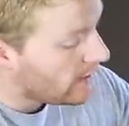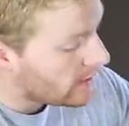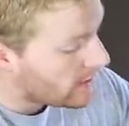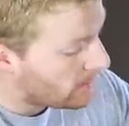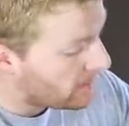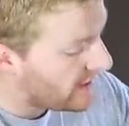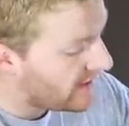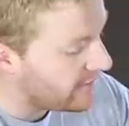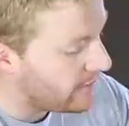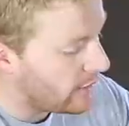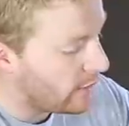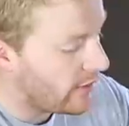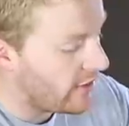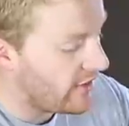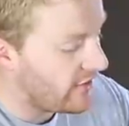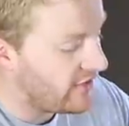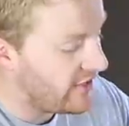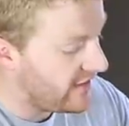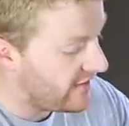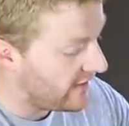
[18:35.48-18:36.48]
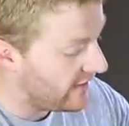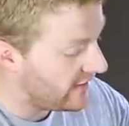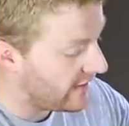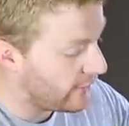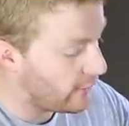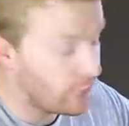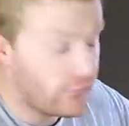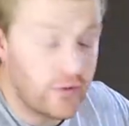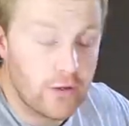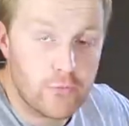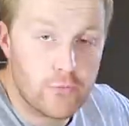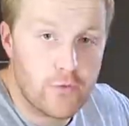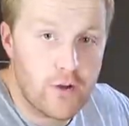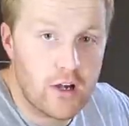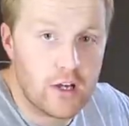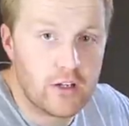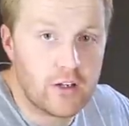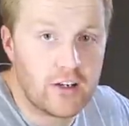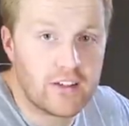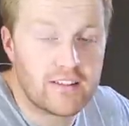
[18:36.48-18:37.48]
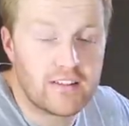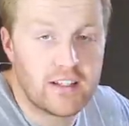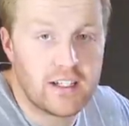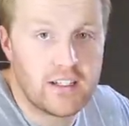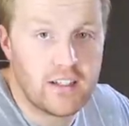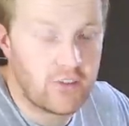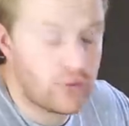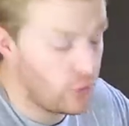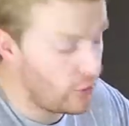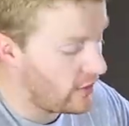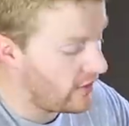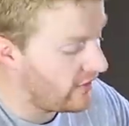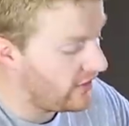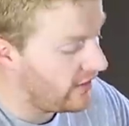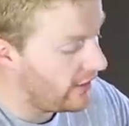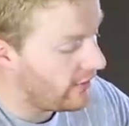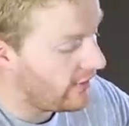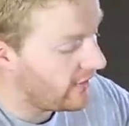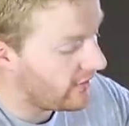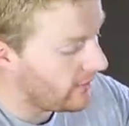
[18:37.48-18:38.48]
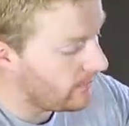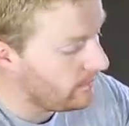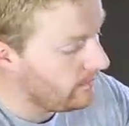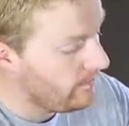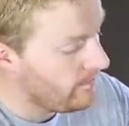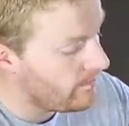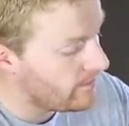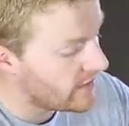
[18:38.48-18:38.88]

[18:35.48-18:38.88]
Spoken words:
The placement where it sits does fit very nicely in this 200 series.